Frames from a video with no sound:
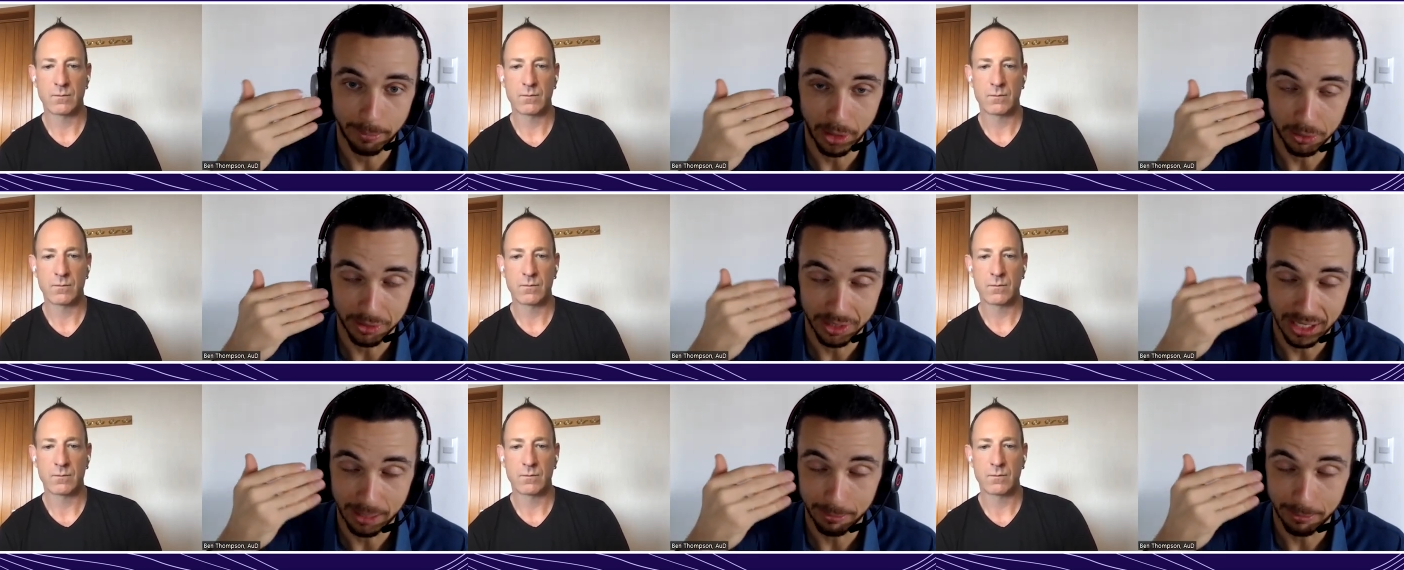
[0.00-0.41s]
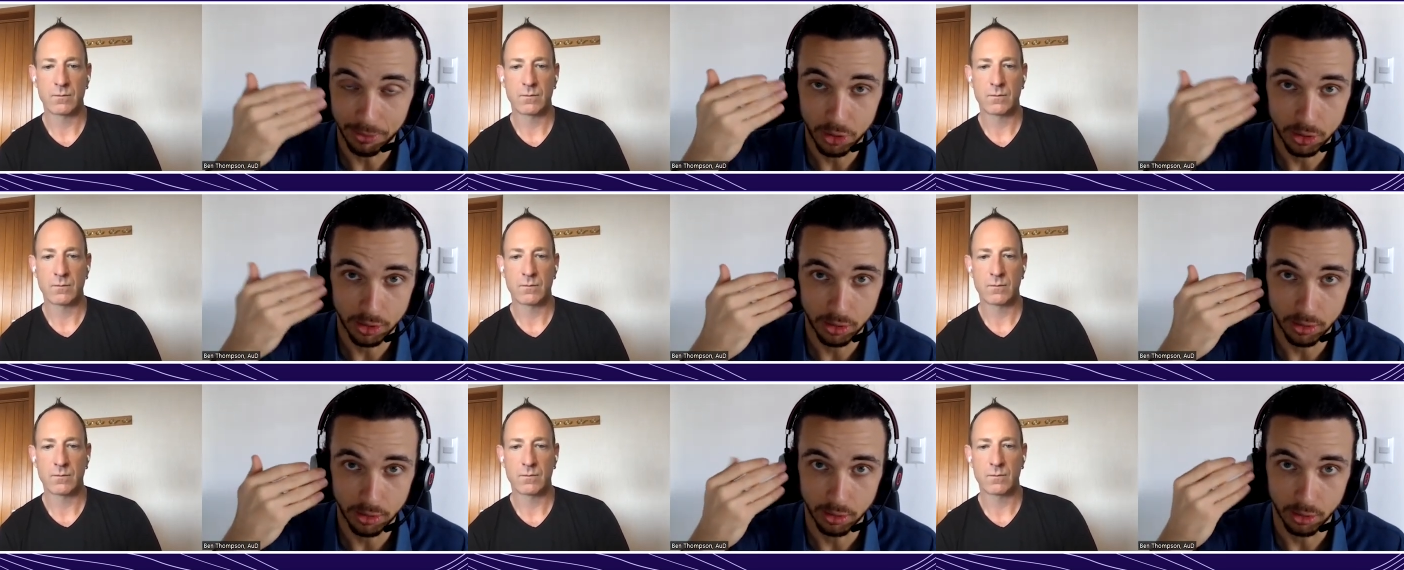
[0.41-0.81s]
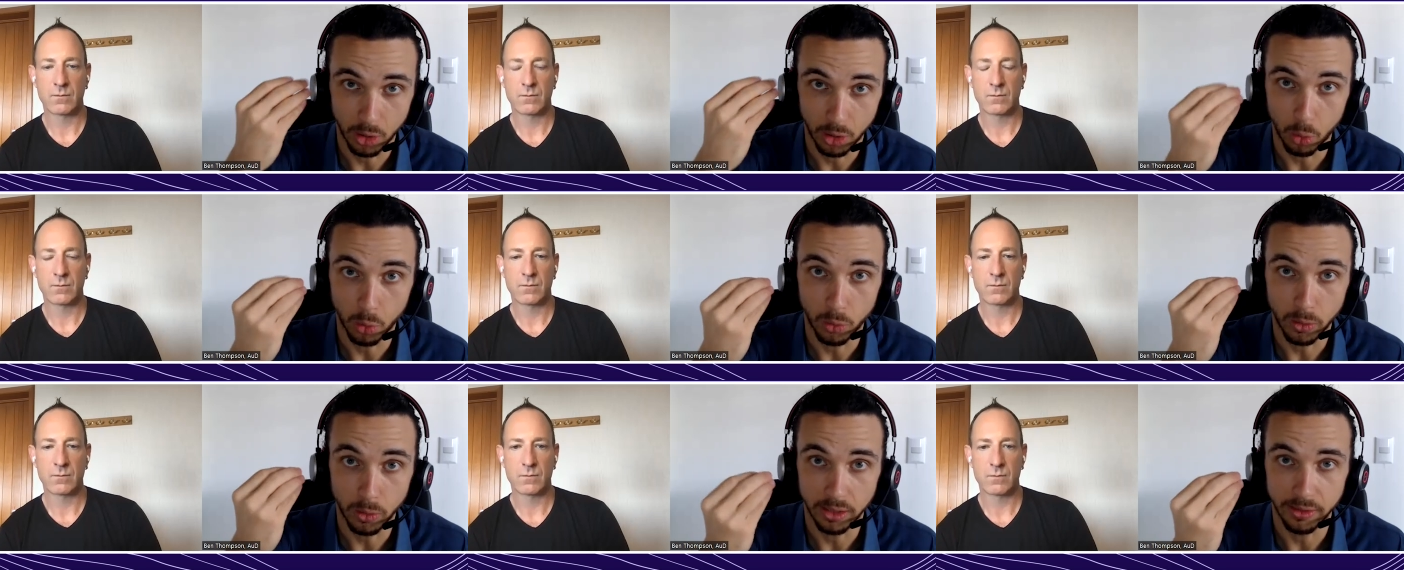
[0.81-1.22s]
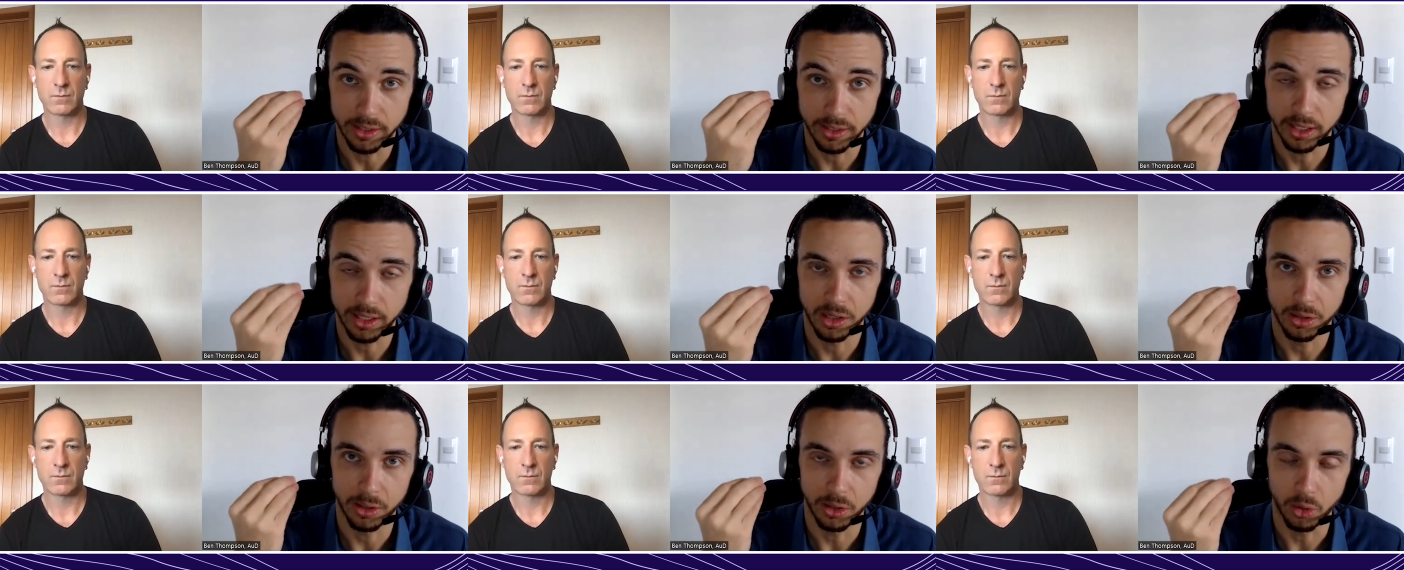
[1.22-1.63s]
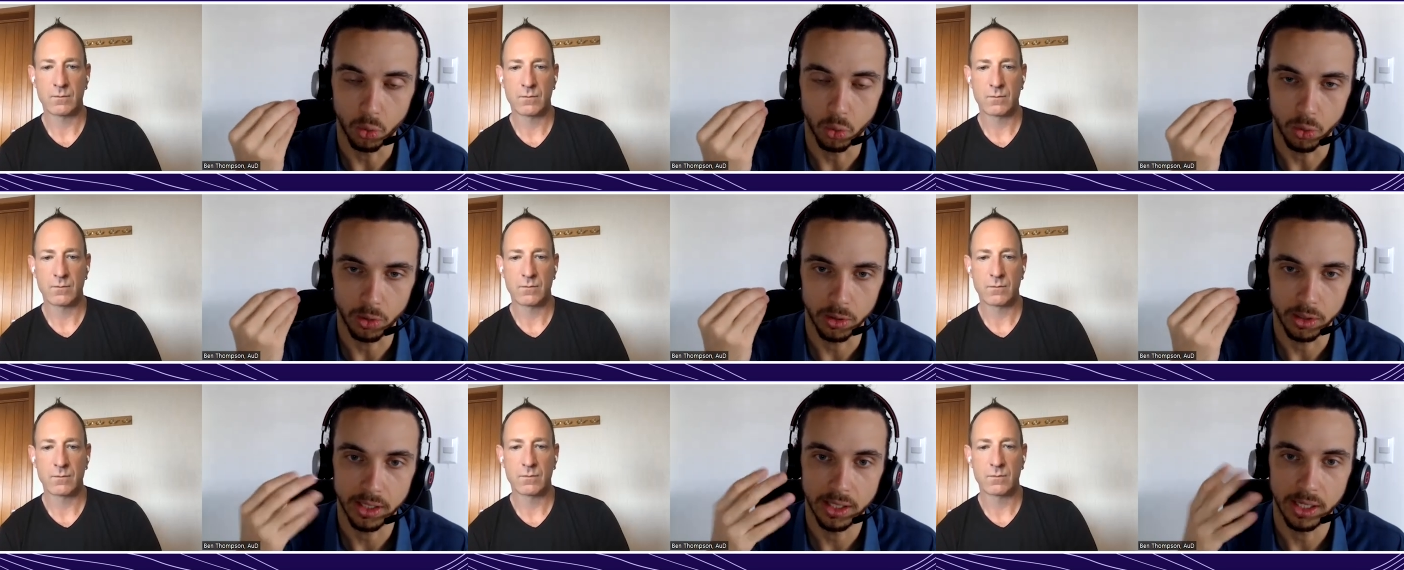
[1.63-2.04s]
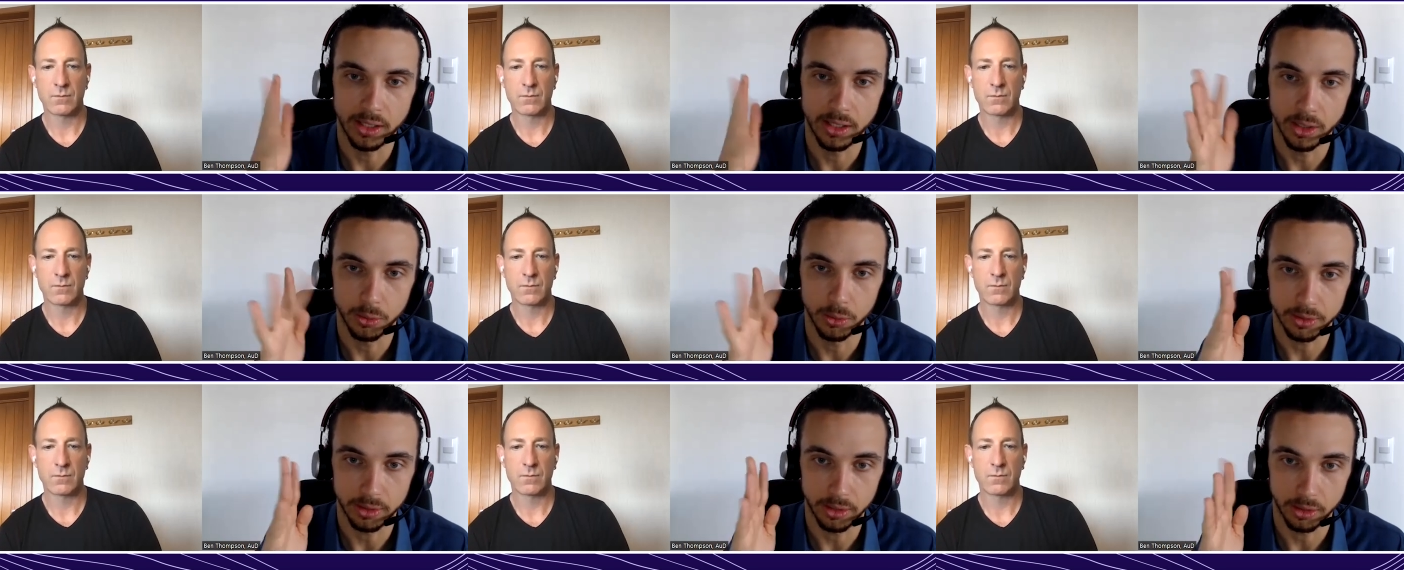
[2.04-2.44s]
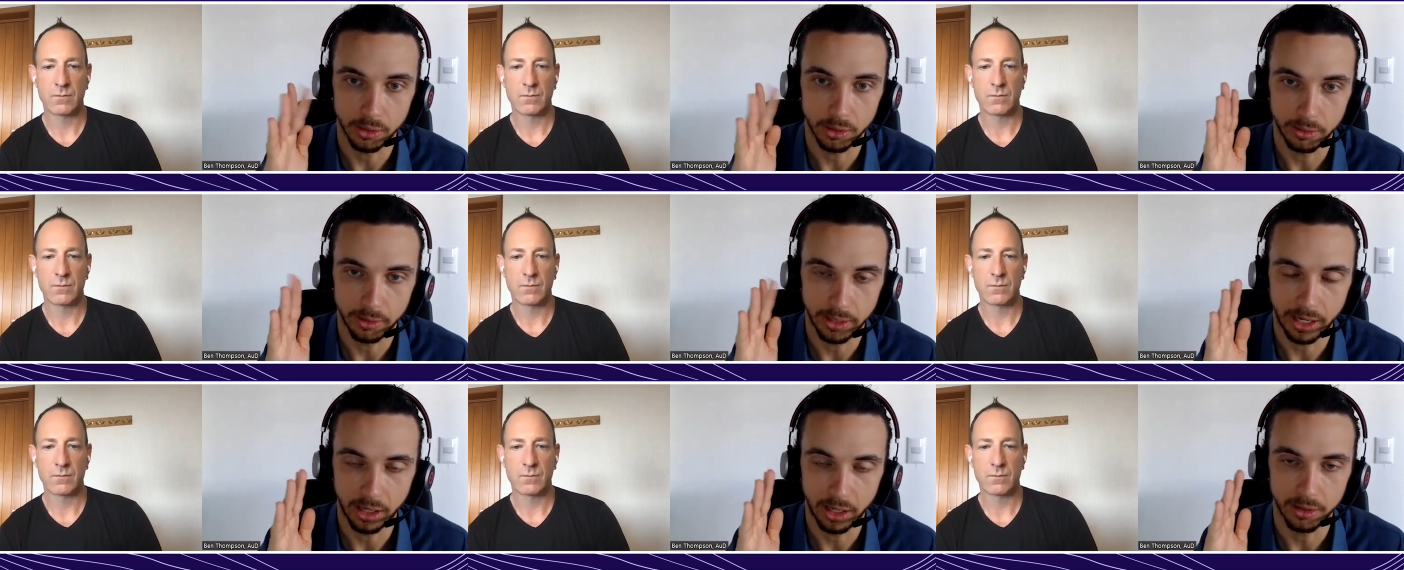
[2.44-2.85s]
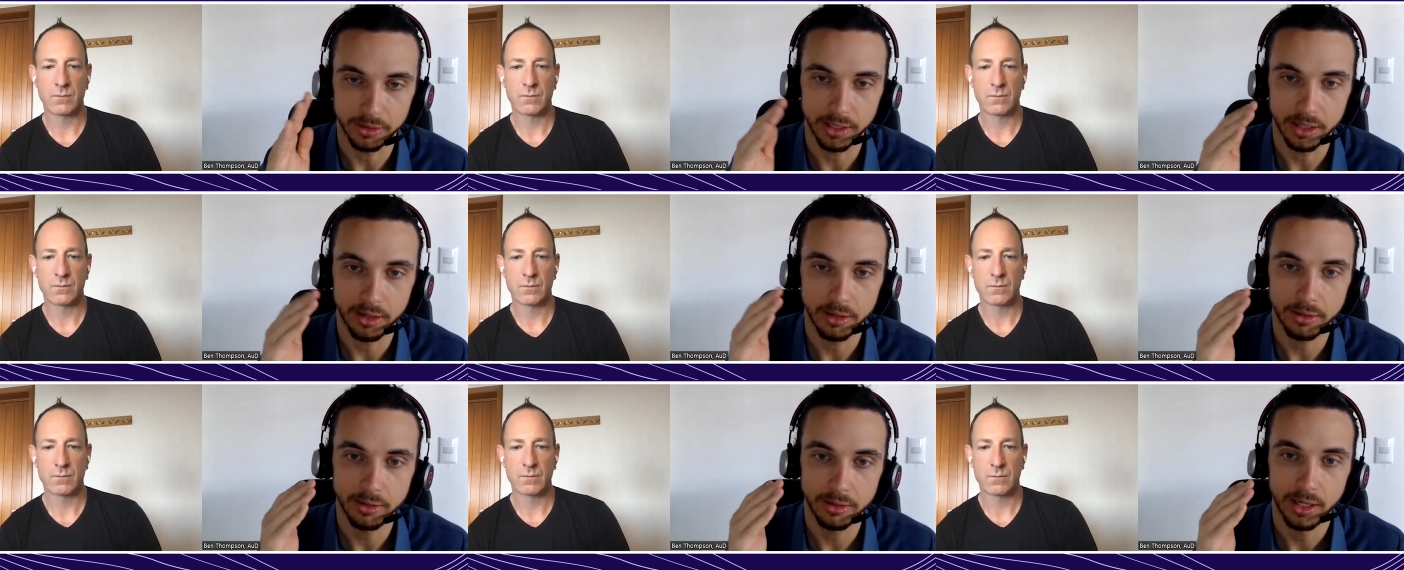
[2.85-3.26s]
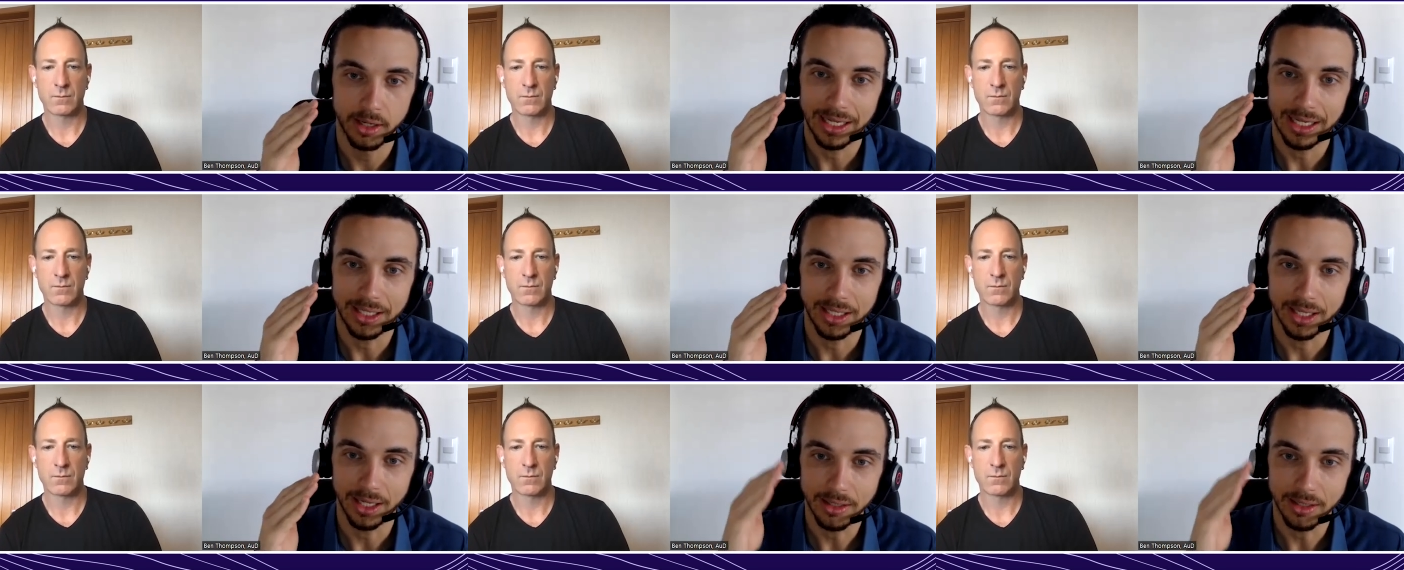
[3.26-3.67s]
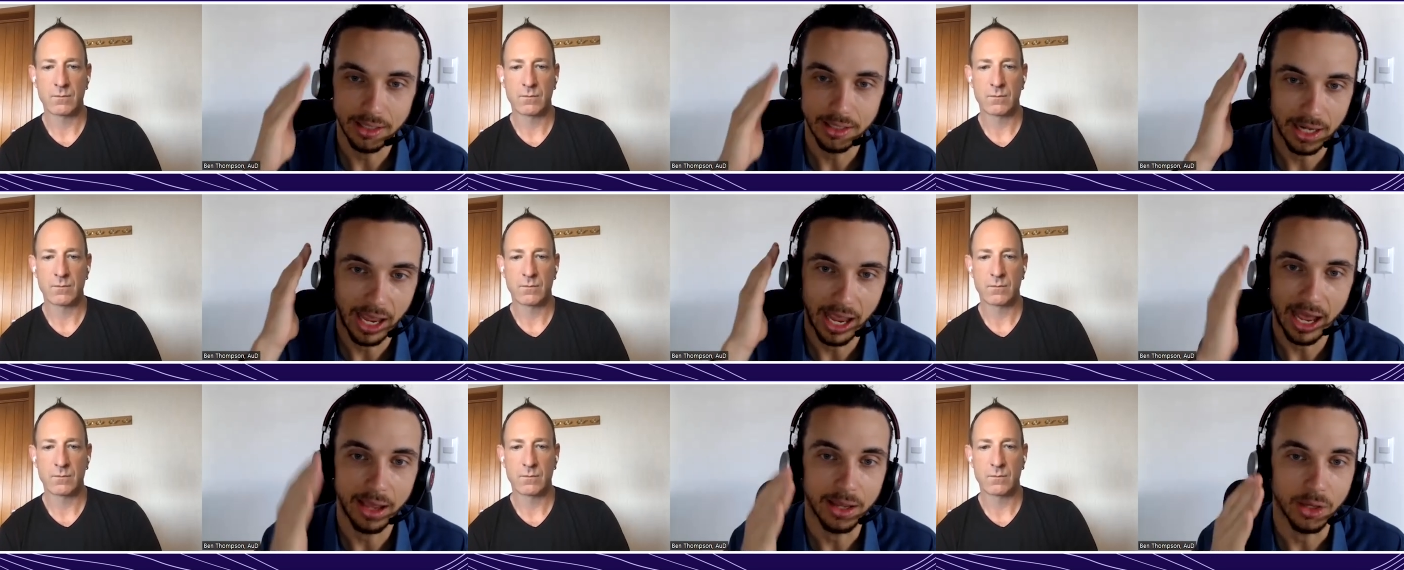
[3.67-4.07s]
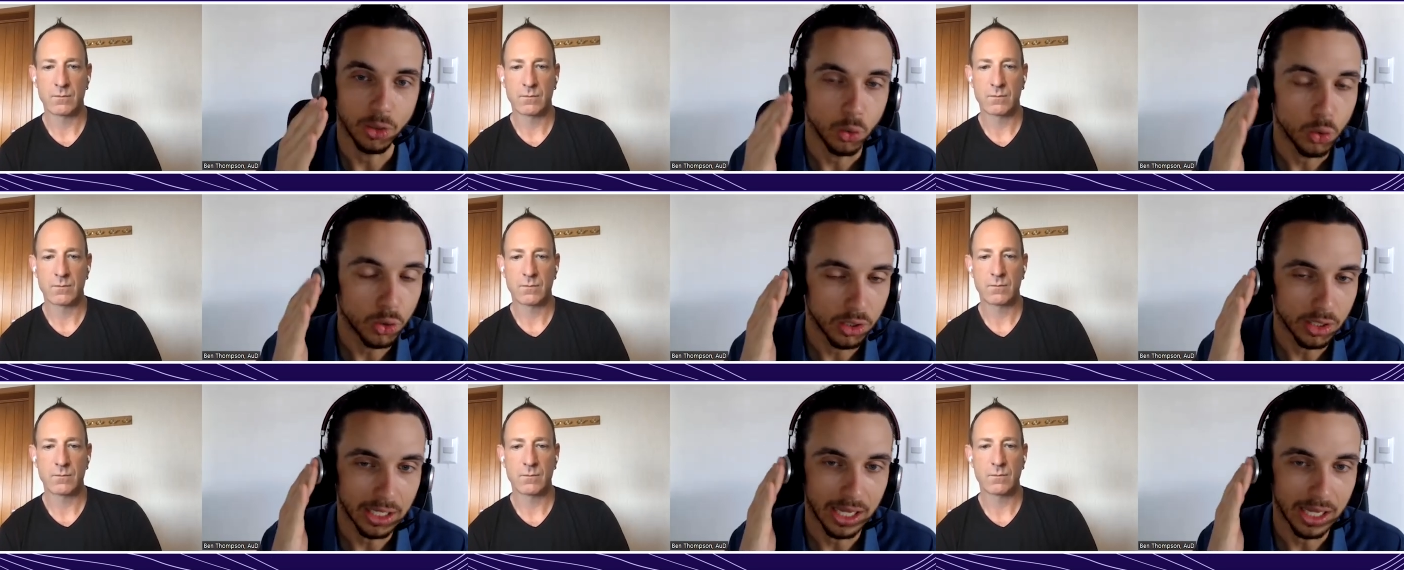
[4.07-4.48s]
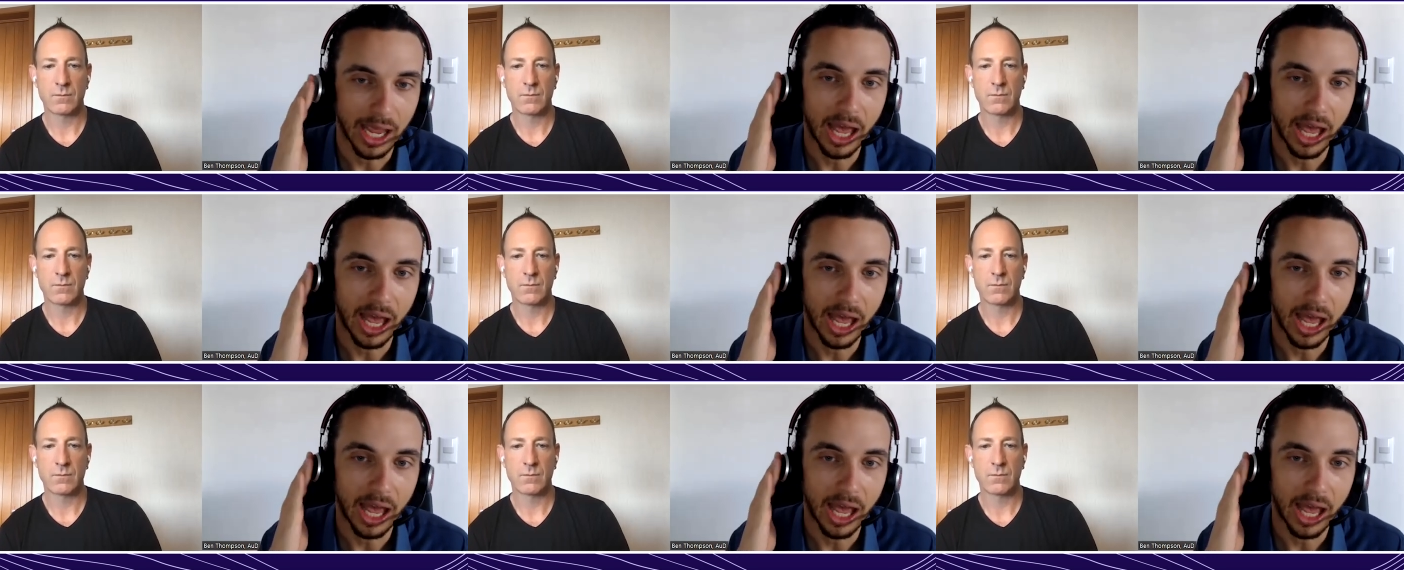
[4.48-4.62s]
Speaker 1: about damage to the cochlea, the hearing organ, and those little hair cells, it doesn't usually